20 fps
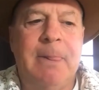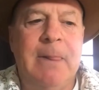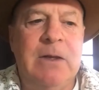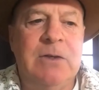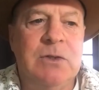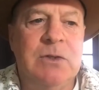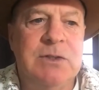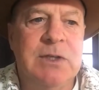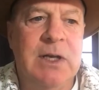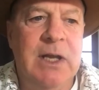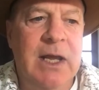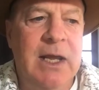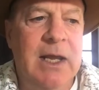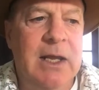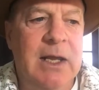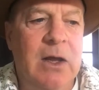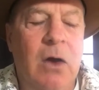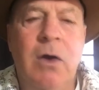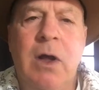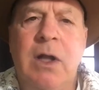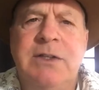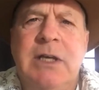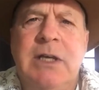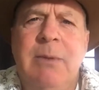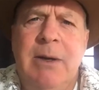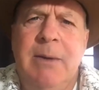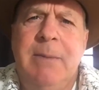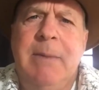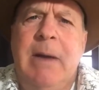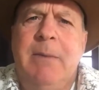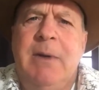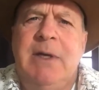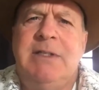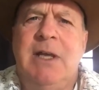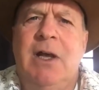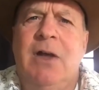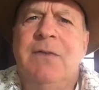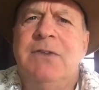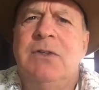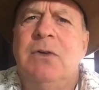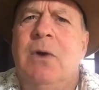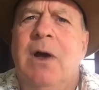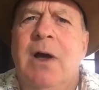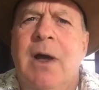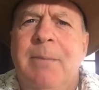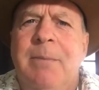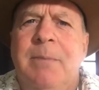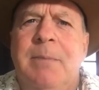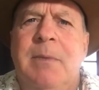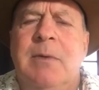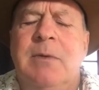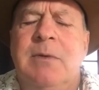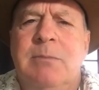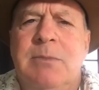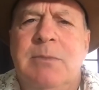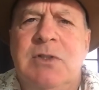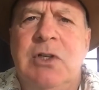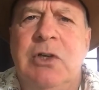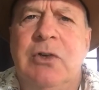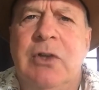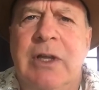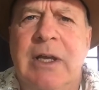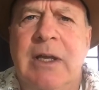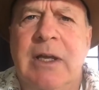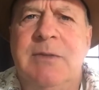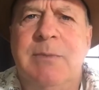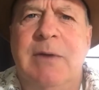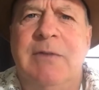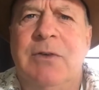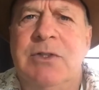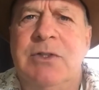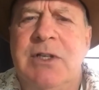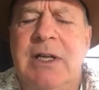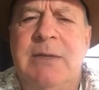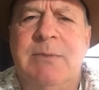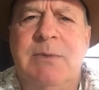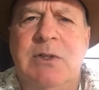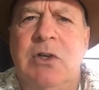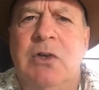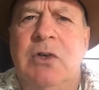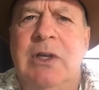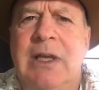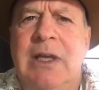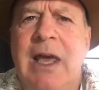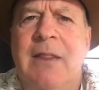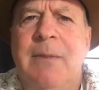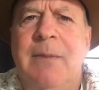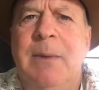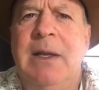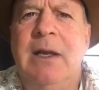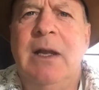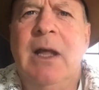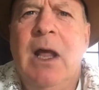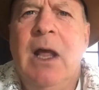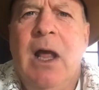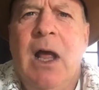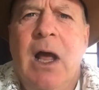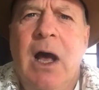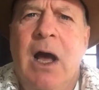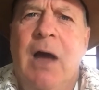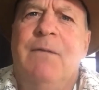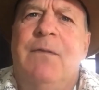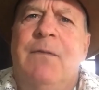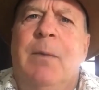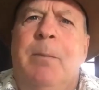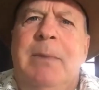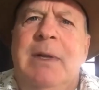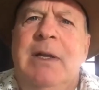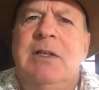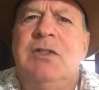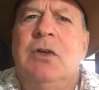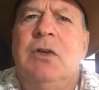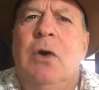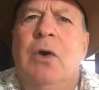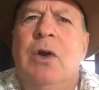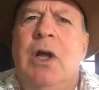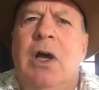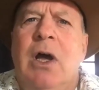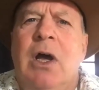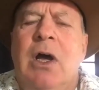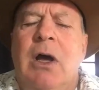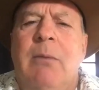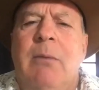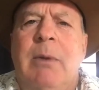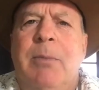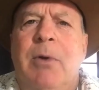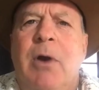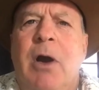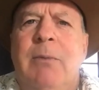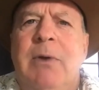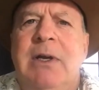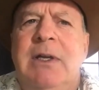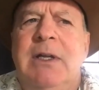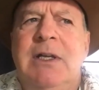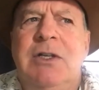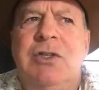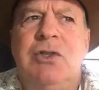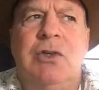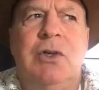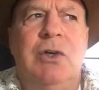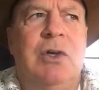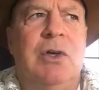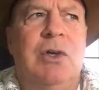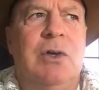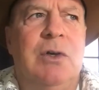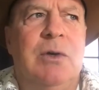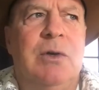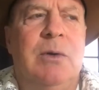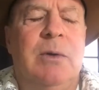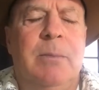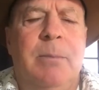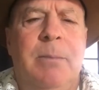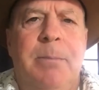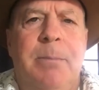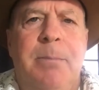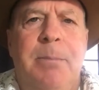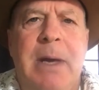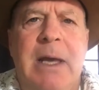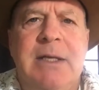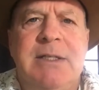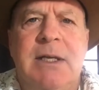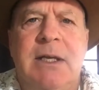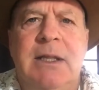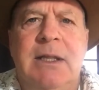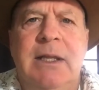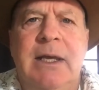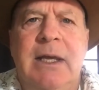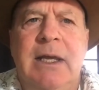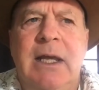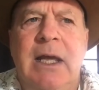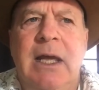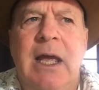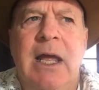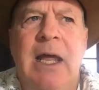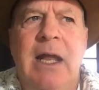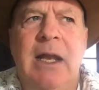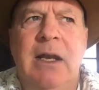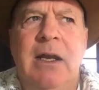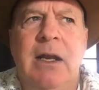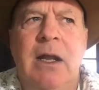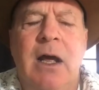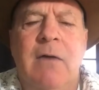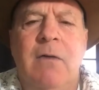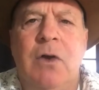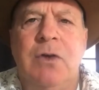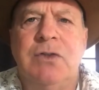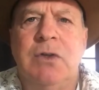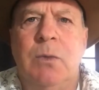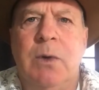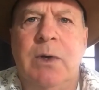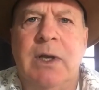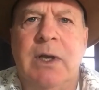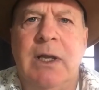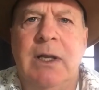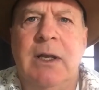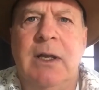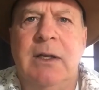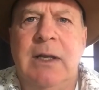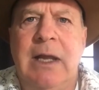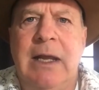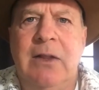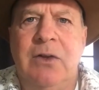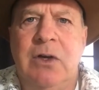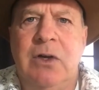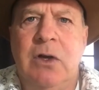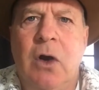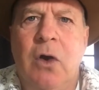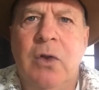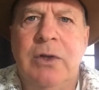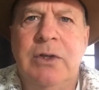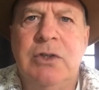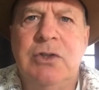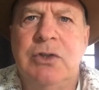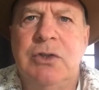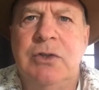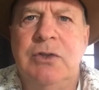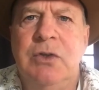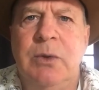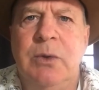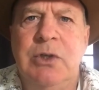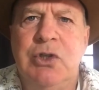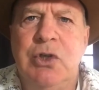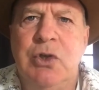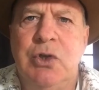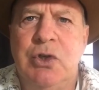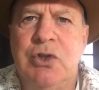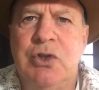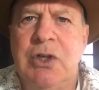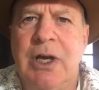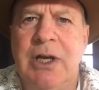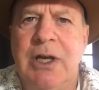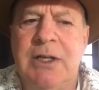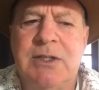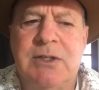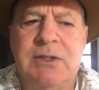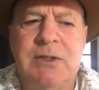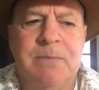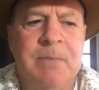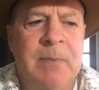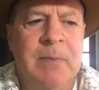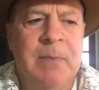so today, I'll tell you a bit about myself. So I'm Sterling is my first name, Sterling Kathman. I'm from Minnesota. I'm a primary teacher, basically, and I also work at Nayland College doing junior science.